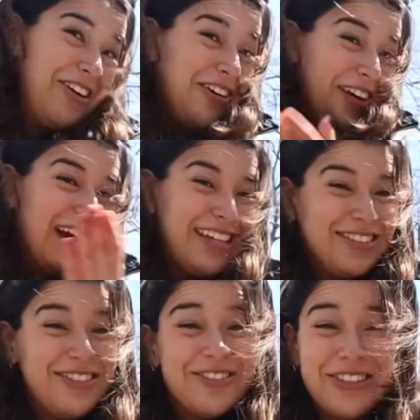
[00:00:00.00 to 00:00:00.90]
know, guys,
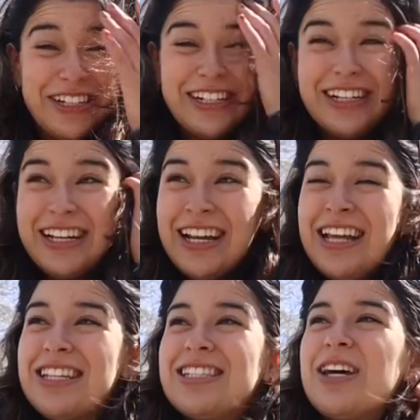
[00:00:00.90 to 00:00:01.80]
it was really
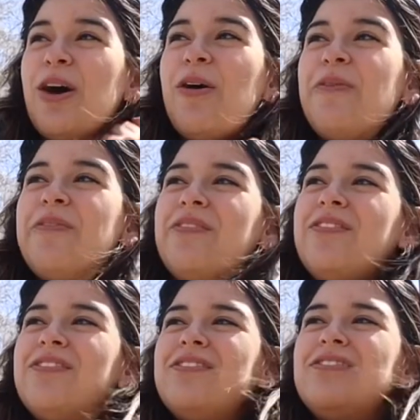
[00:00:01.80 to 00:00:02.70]
good. So,
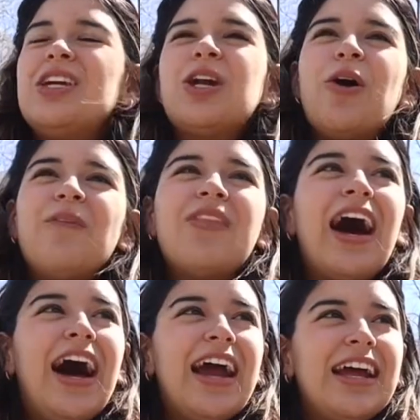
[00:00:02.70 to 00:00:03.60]
you know,
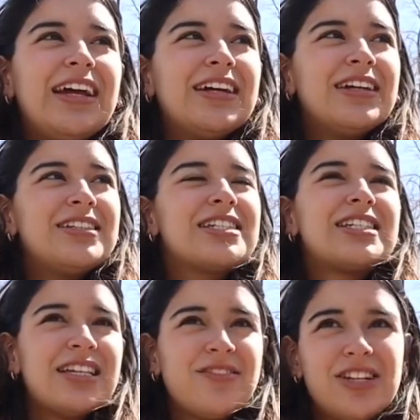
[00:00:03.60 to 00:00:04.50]
I
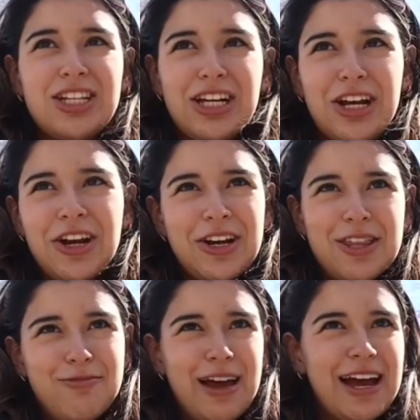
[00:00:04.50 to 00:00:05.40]
successfully secured
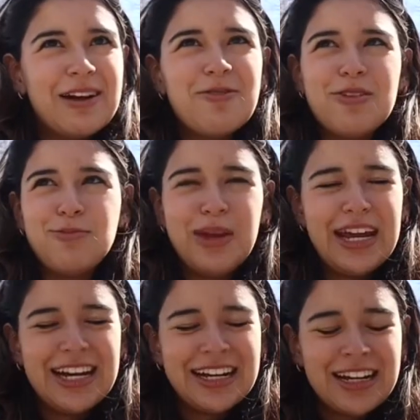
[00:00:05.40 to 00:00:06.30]
the bag with
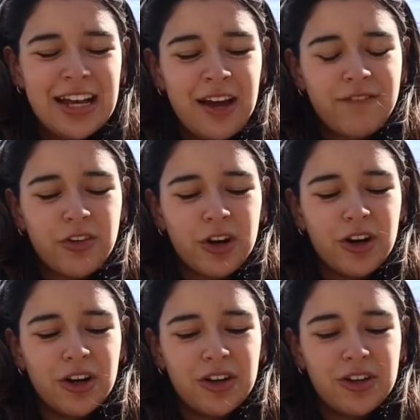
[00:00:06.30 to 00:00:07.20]
Bain
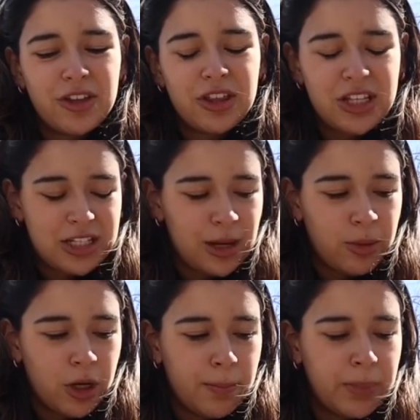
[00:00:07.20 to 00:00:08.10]
for the
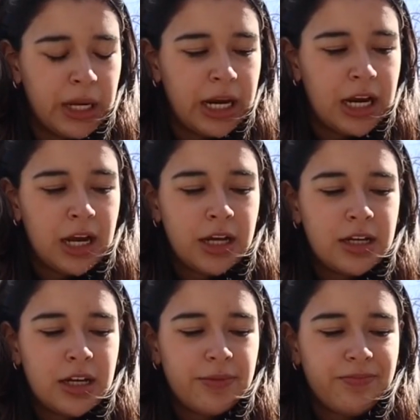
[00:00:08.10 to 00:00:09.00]
summer, but
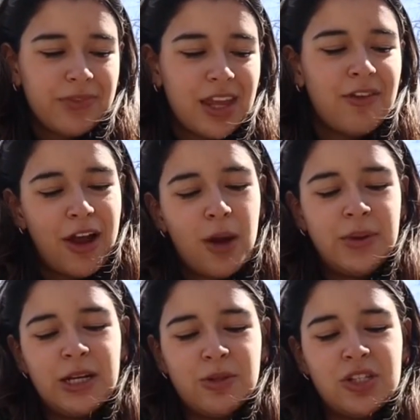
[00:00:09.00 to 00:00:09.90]
if I got
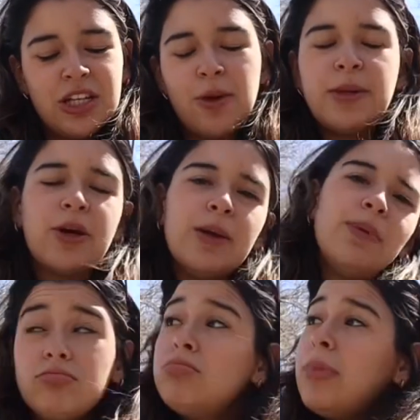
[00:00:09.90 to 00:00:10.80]
PwC, that would be great.
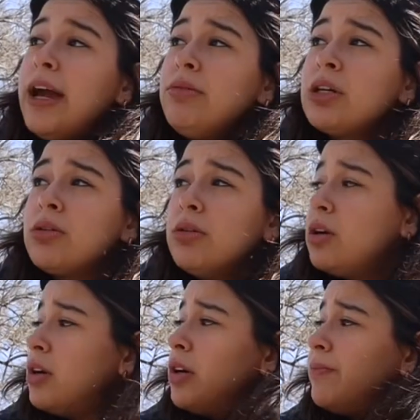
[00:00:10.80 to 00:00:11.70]
My
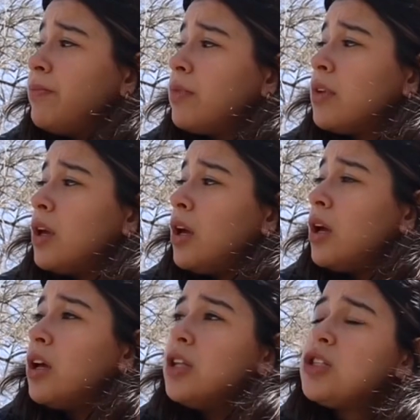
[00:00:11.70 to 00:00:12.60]
recruiter
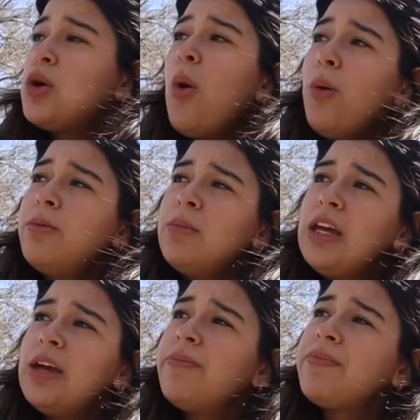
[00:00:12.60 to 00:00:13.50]
told
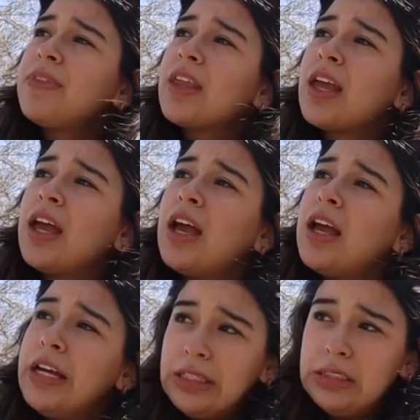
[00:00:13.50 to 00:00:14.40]
me
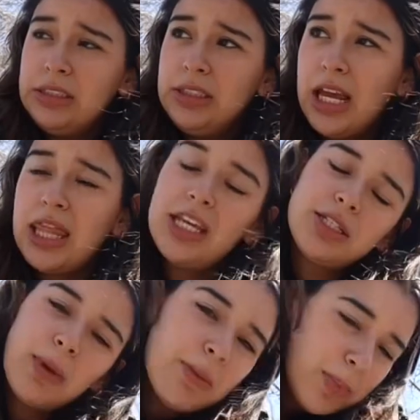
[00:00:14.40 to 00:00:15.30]

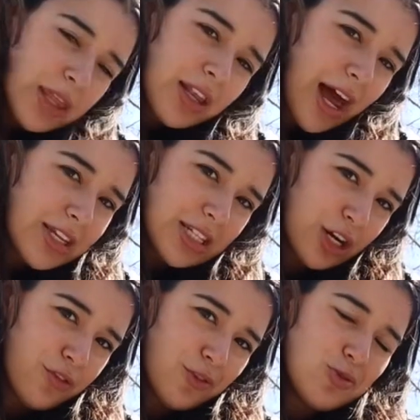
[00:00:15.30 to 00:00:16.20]
this might be the last
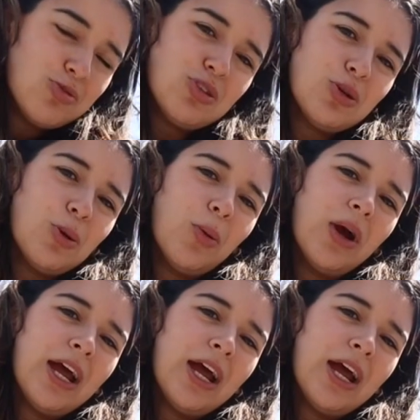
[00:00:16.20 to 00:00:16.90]
interview you do